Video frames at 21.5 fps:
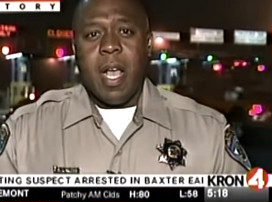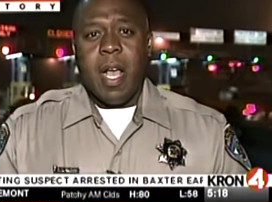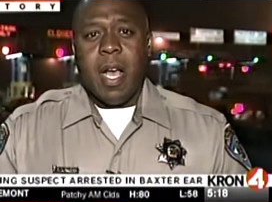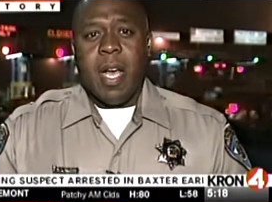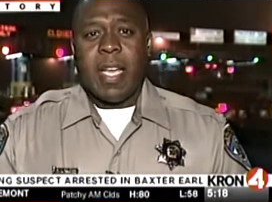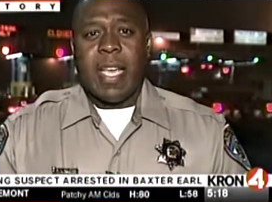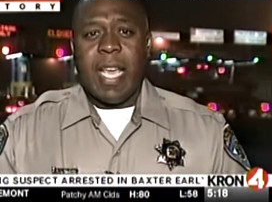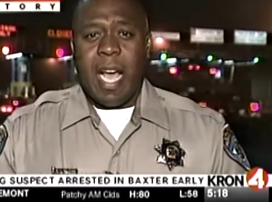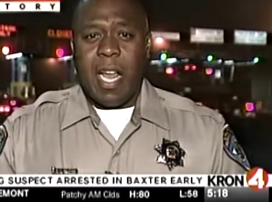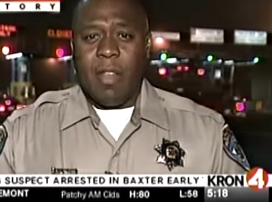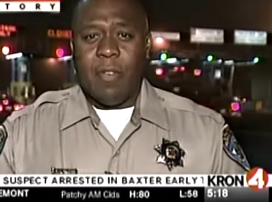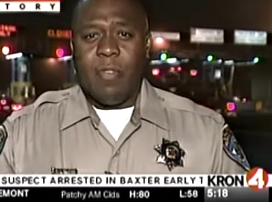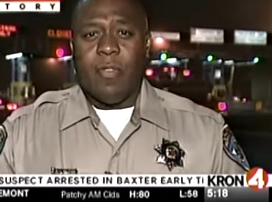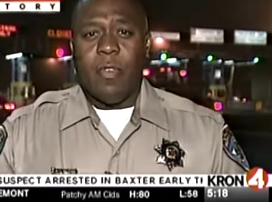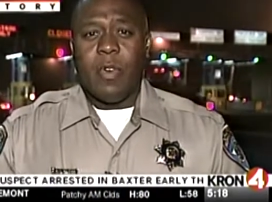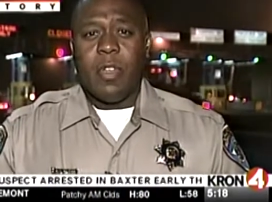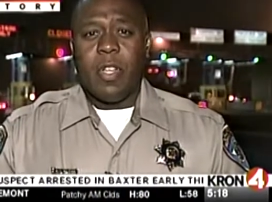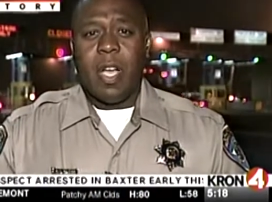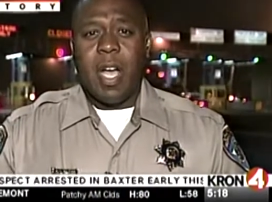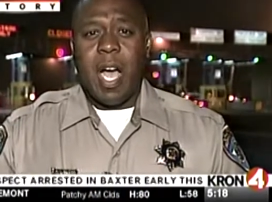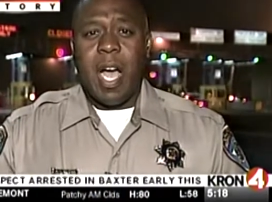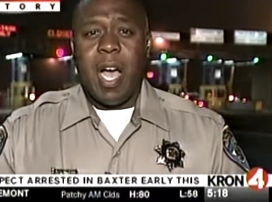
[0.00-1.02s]
a
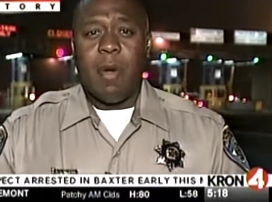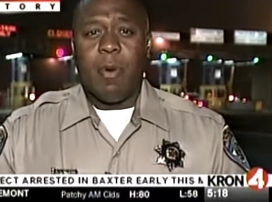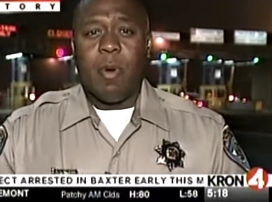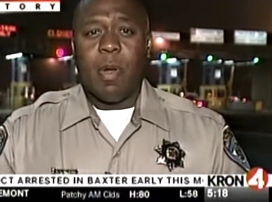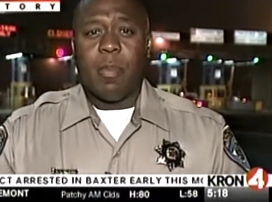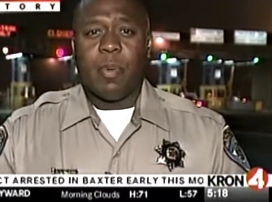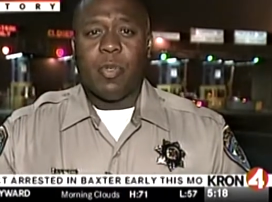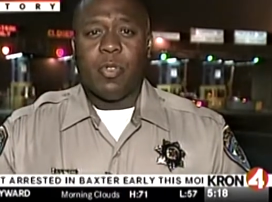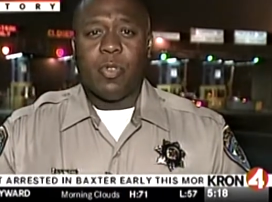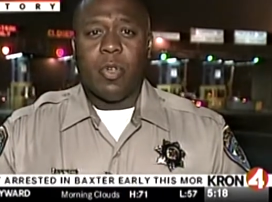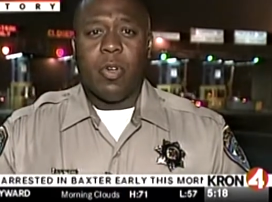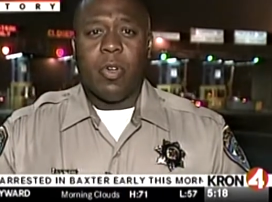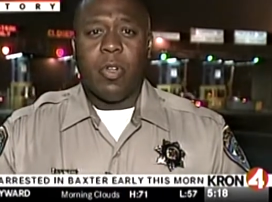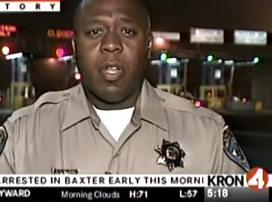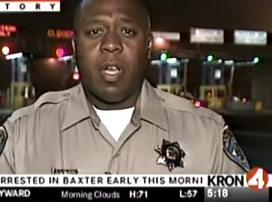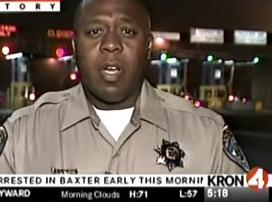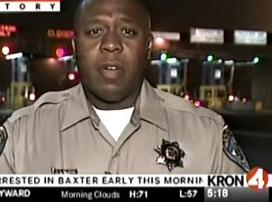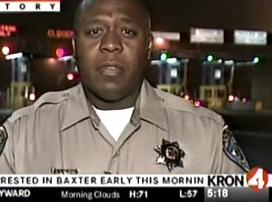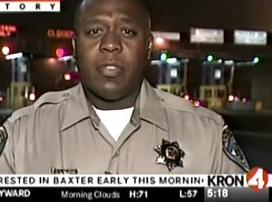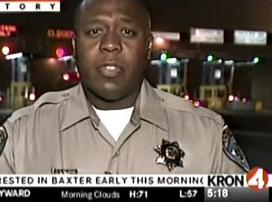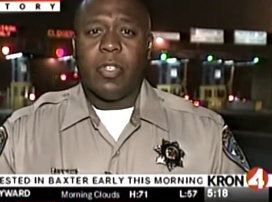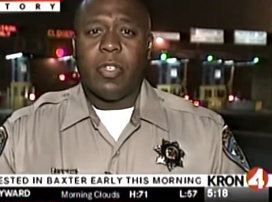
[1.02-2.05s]
California Highway Patrol
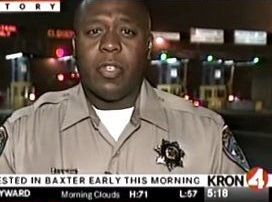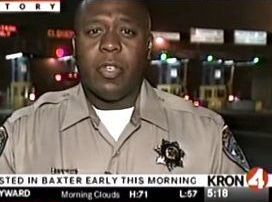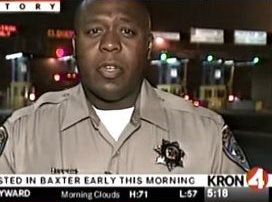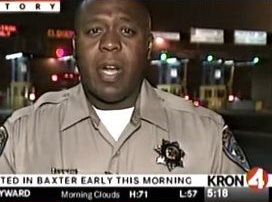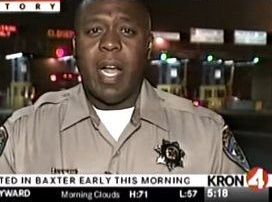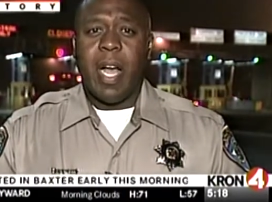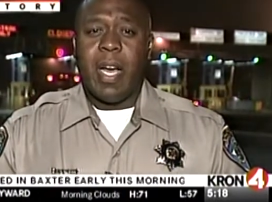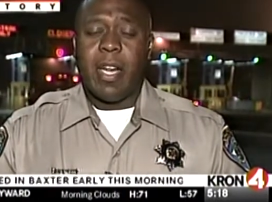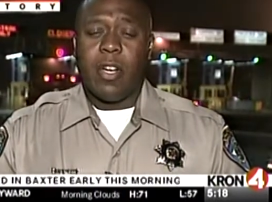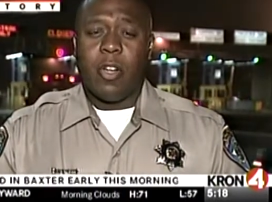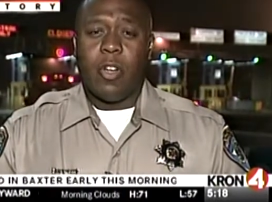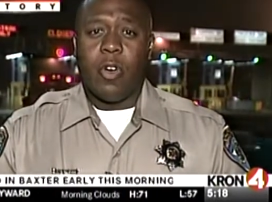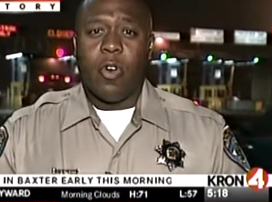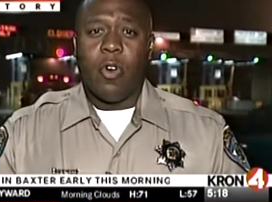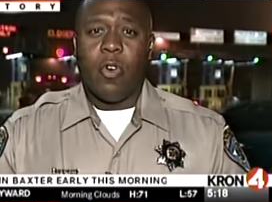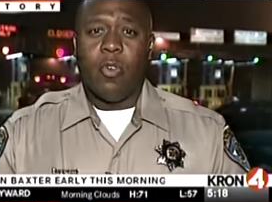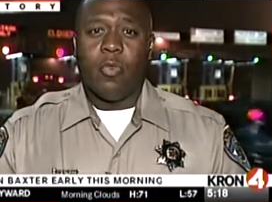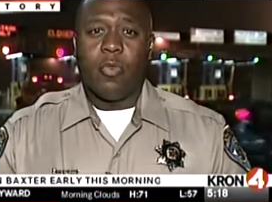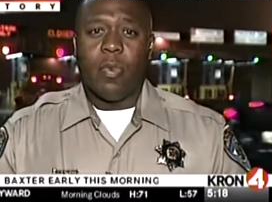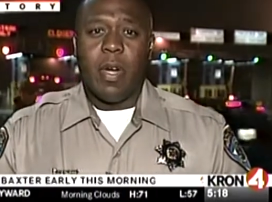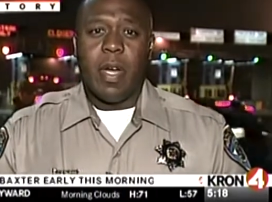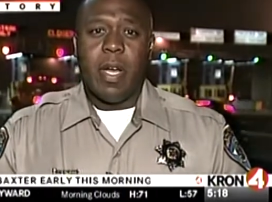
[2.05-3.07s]
officer out of
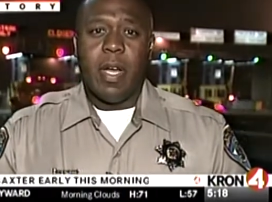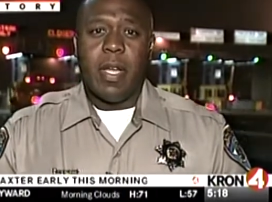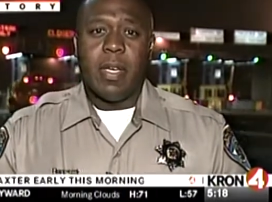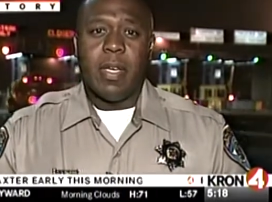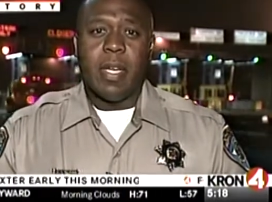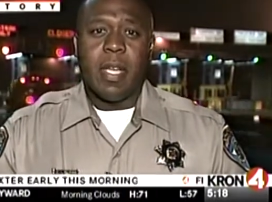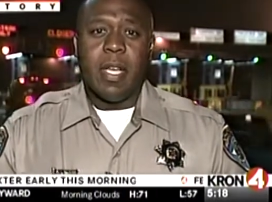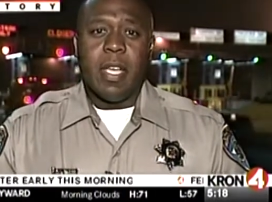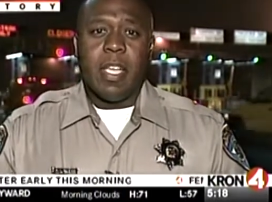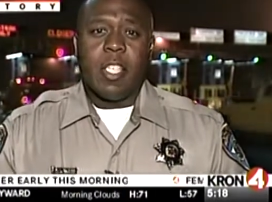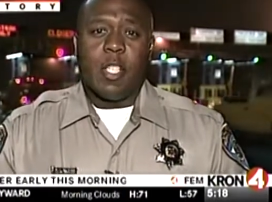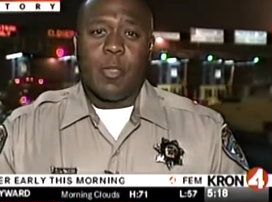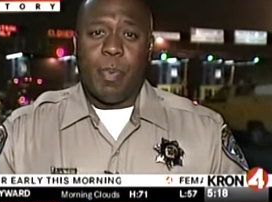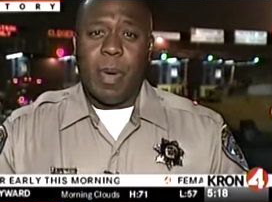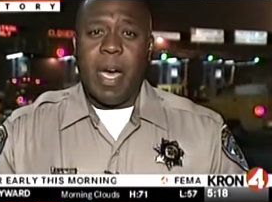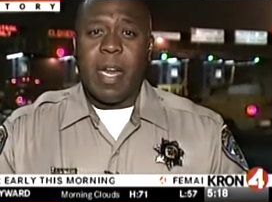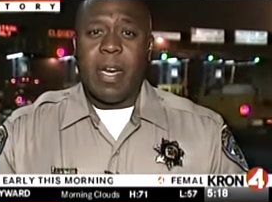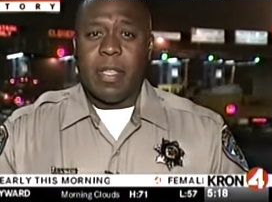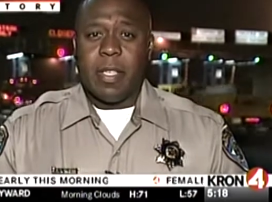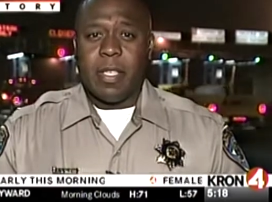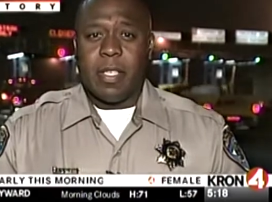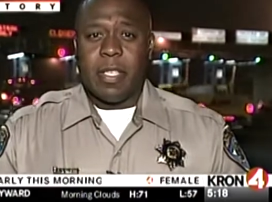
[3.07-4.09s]
Gold Run
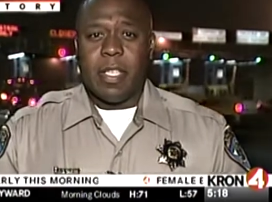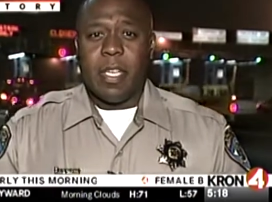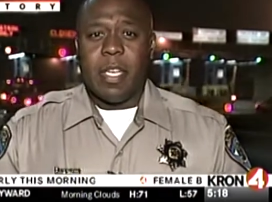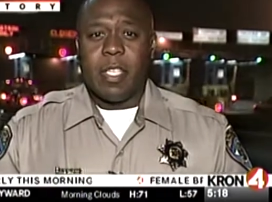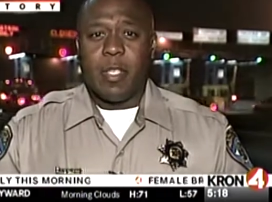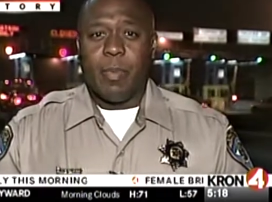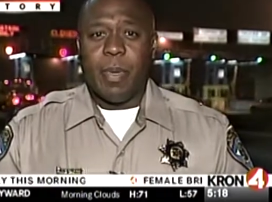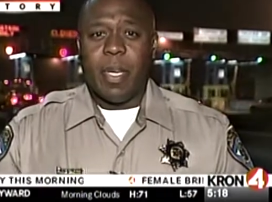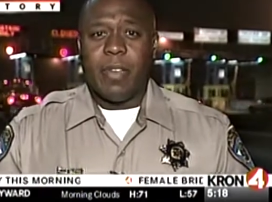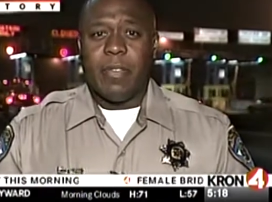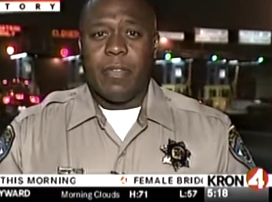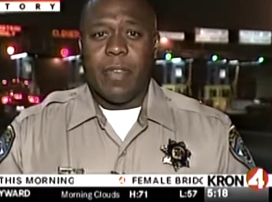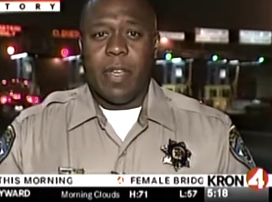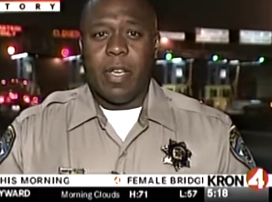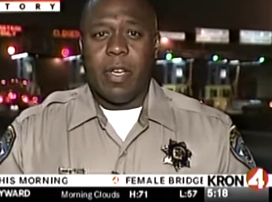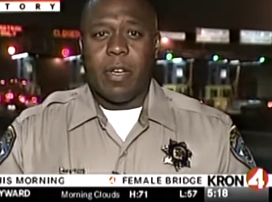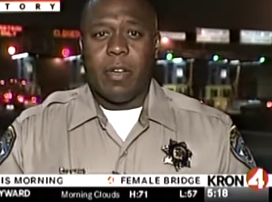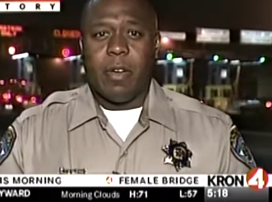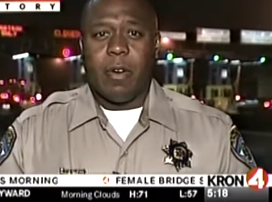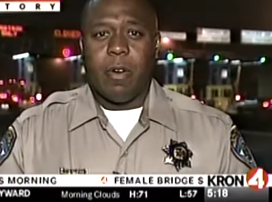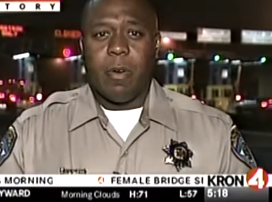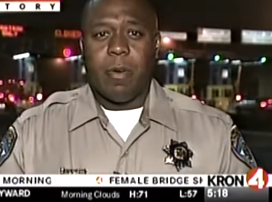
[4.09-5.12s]
spotted the suspect
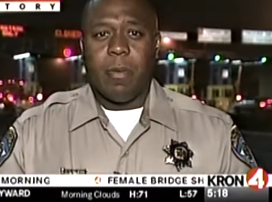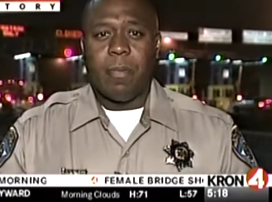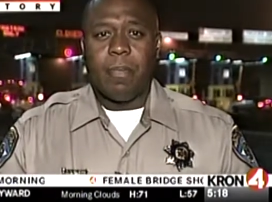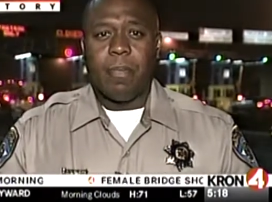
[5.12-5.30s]
vehicle.